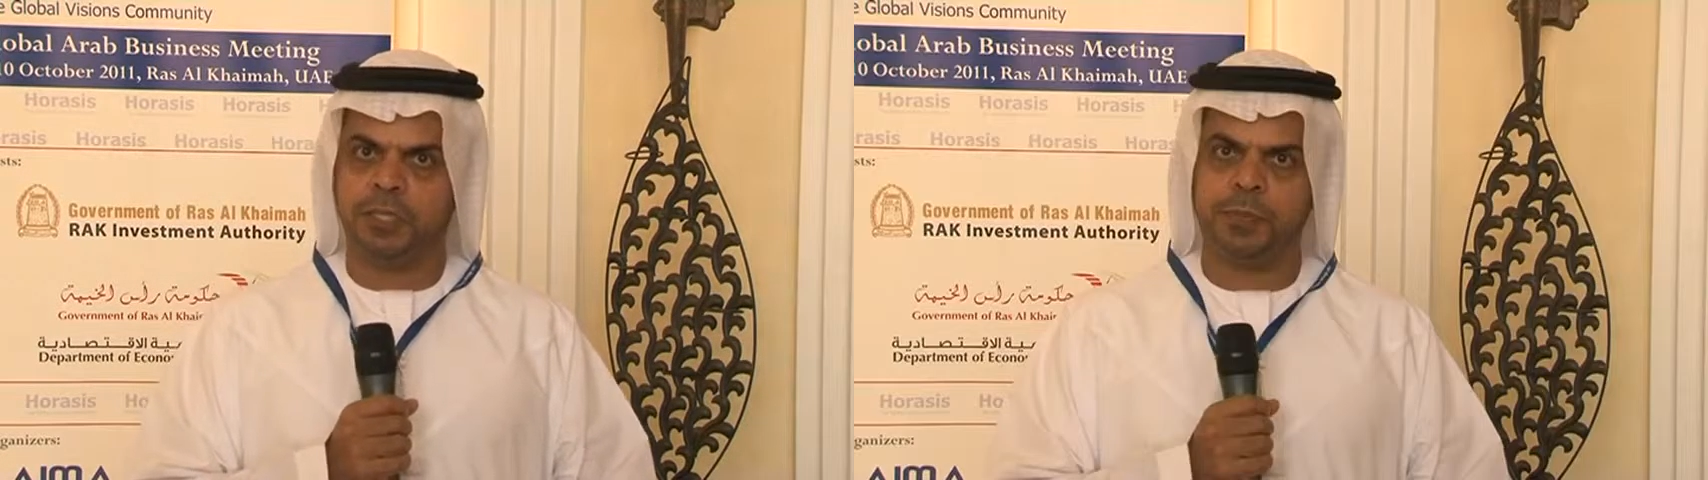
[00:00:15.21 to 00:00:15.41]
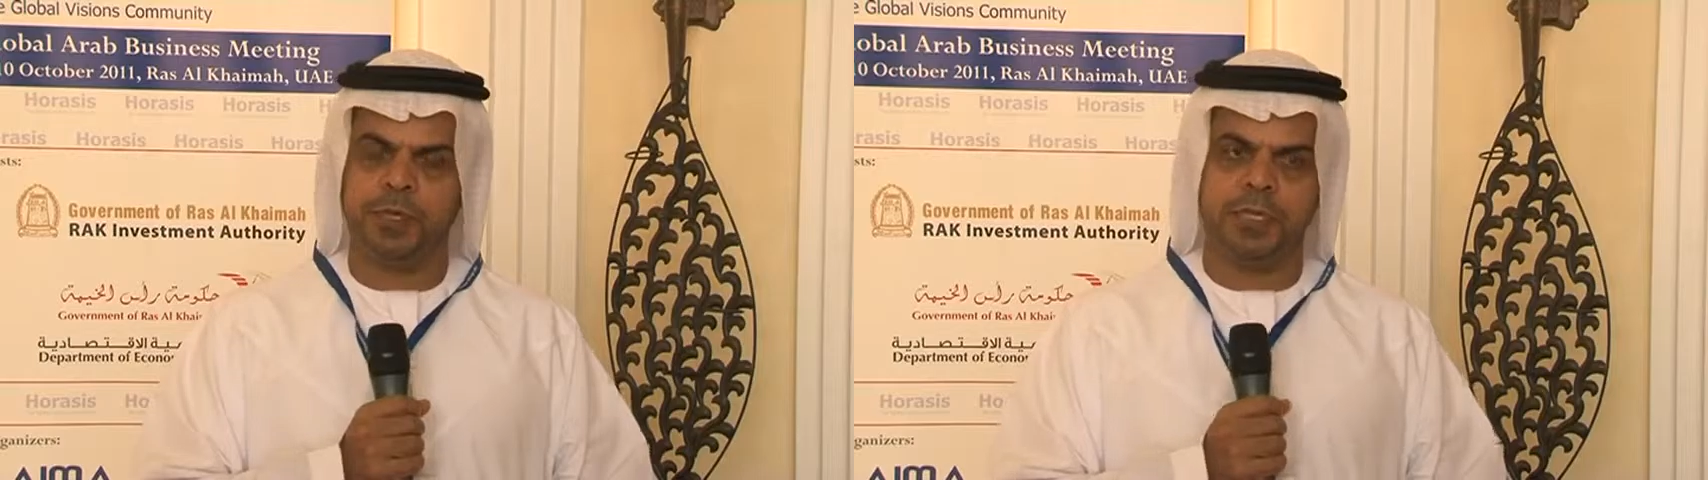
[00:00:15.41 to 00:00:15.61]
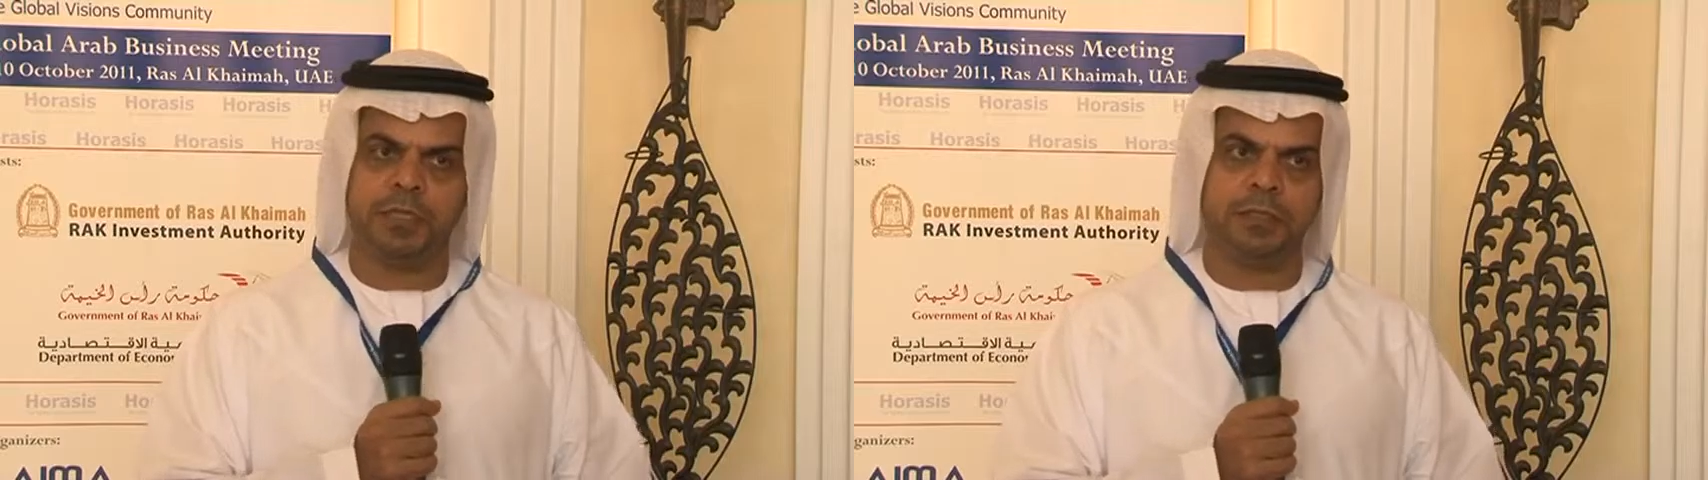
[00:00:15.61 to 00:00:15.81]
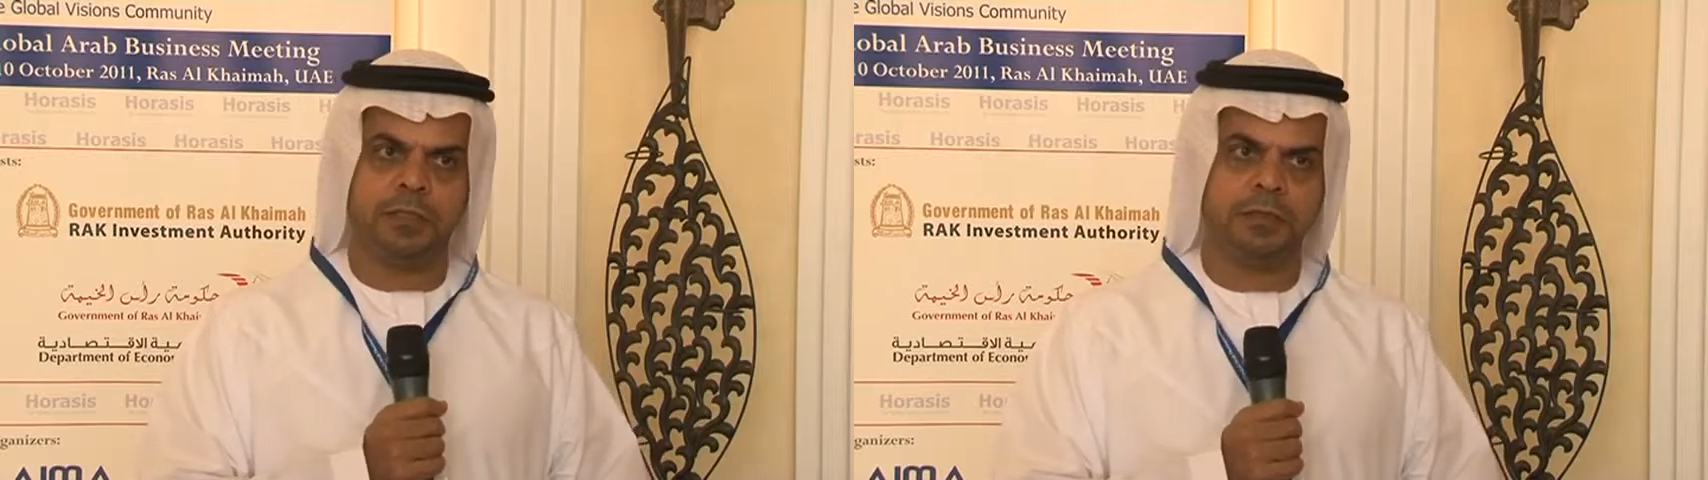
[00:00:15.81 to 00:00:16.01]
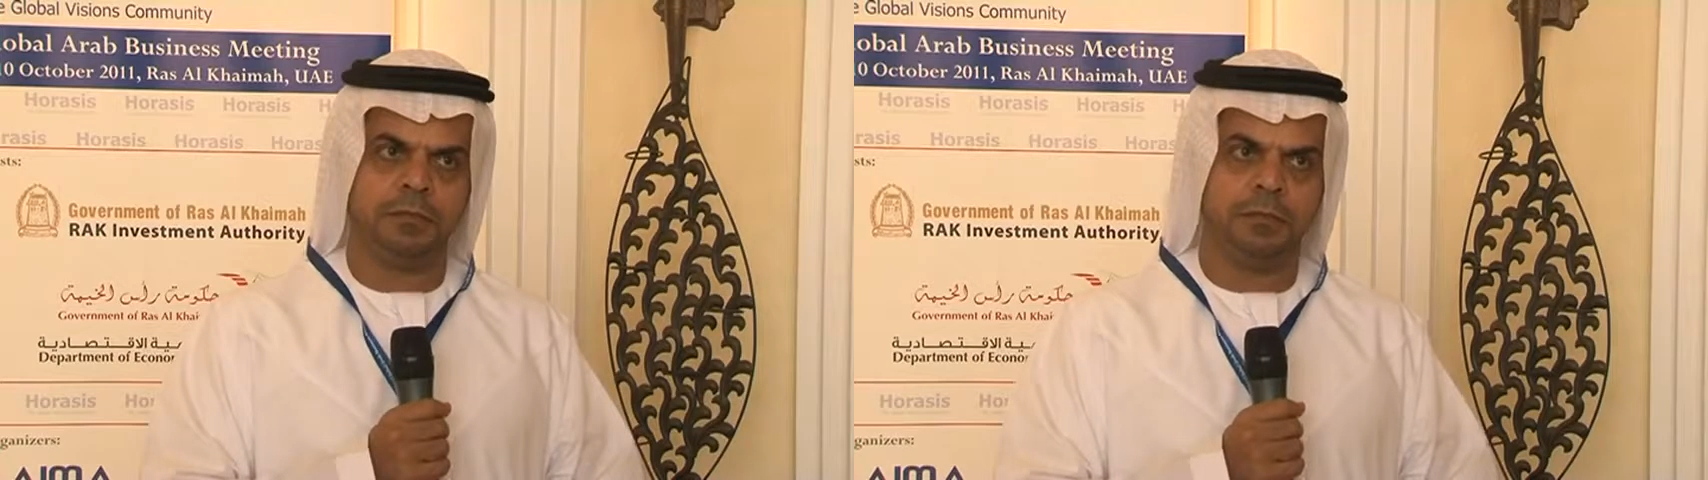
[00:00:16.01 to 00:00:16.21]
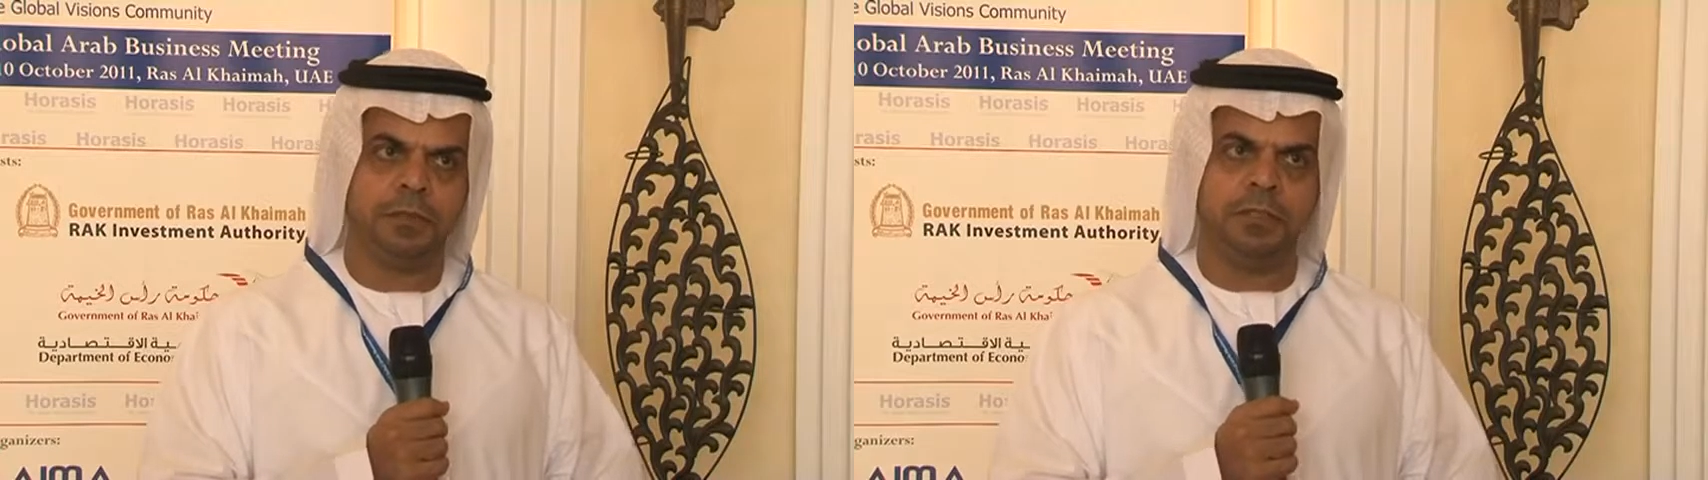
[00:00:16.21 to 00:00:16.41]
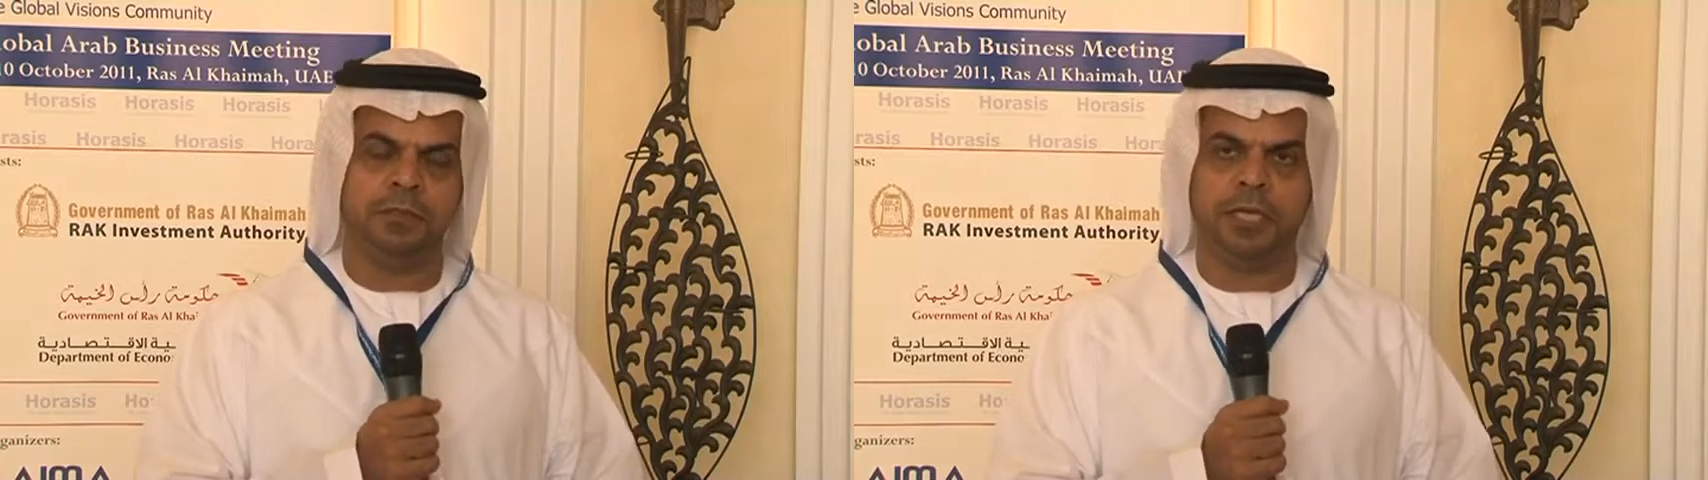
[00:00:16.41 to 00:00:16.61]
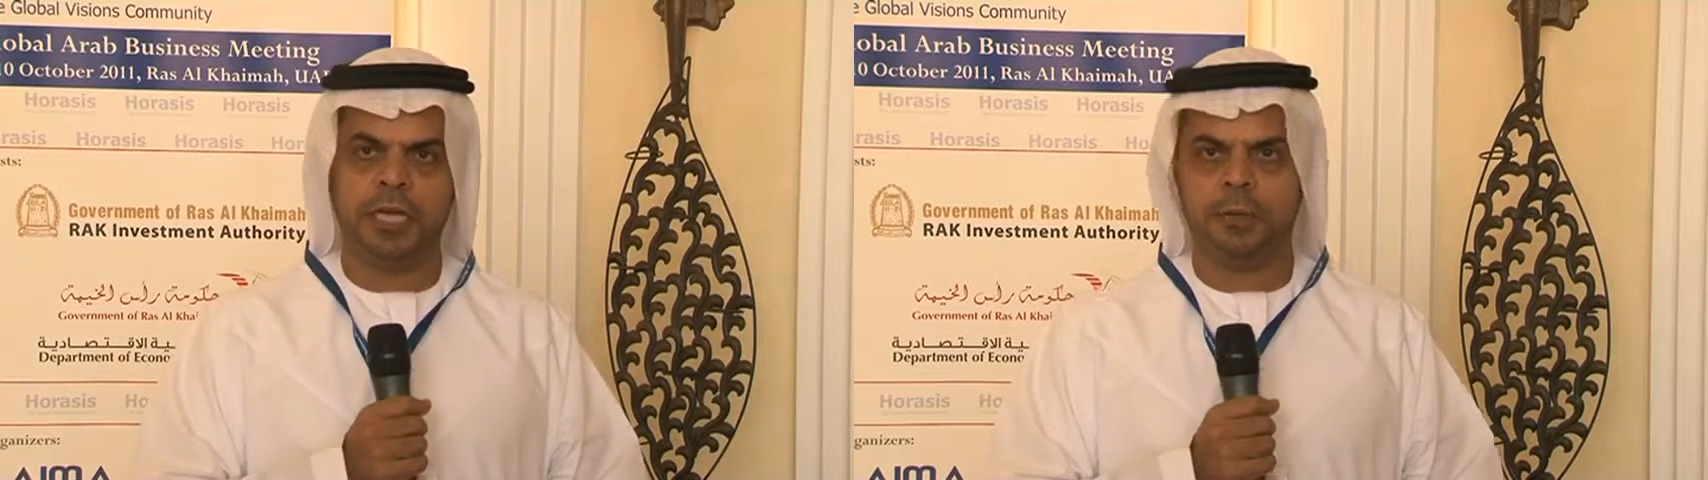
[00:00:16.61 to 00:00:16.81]
experience
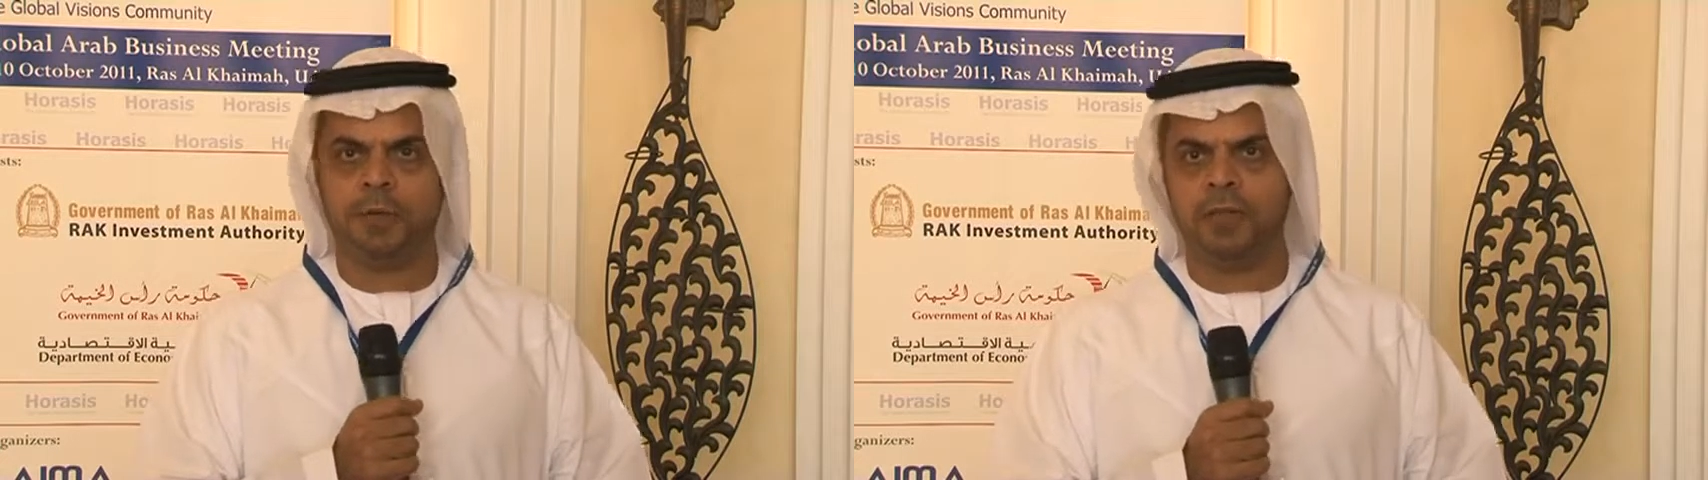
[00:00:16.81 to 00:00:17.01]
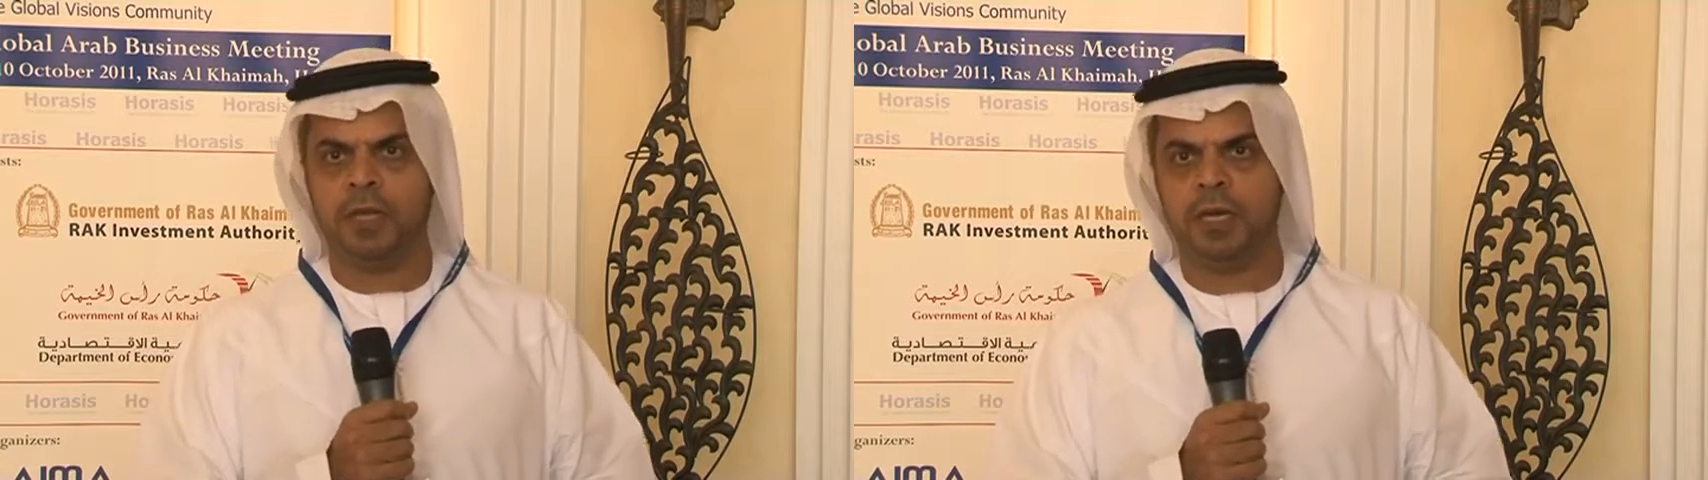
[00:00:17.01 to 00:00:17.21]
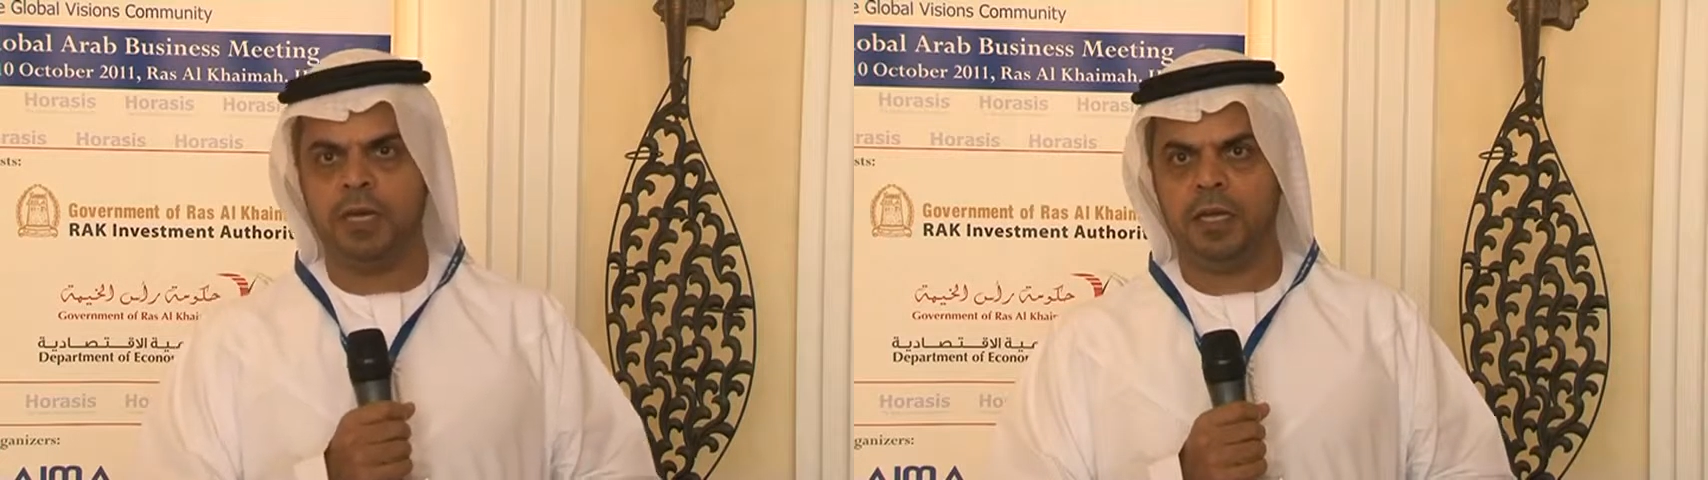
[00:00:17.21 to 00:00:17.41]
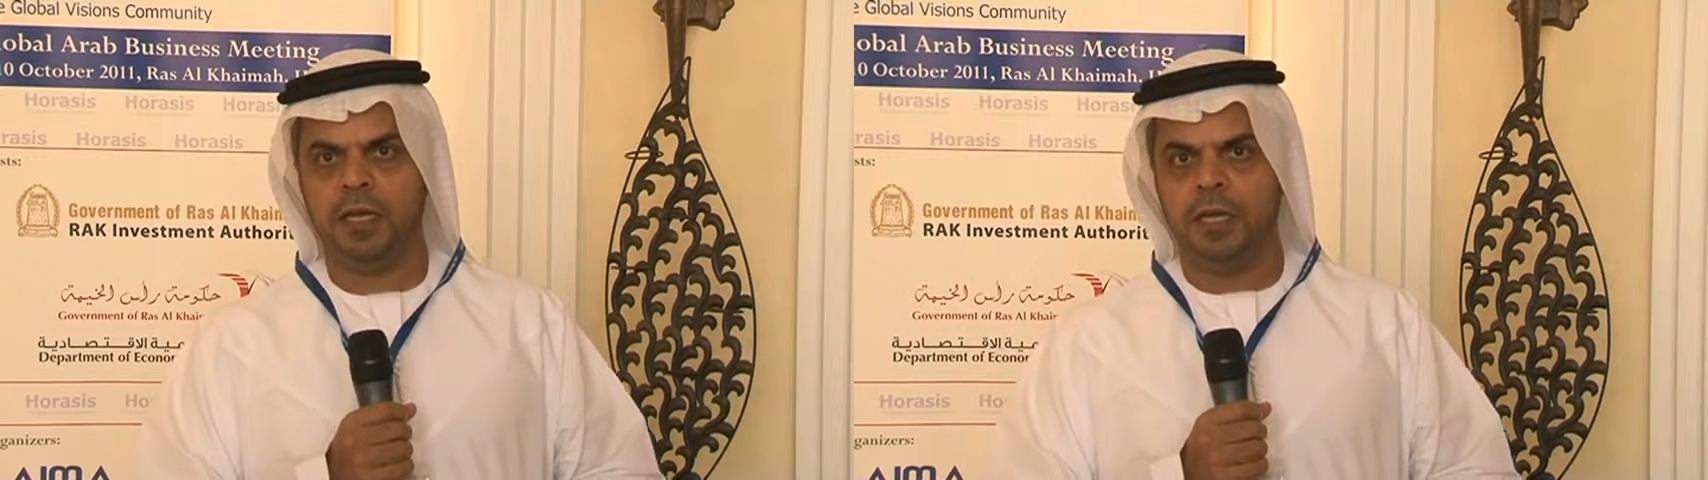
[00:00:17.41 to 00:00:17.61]
in terms of the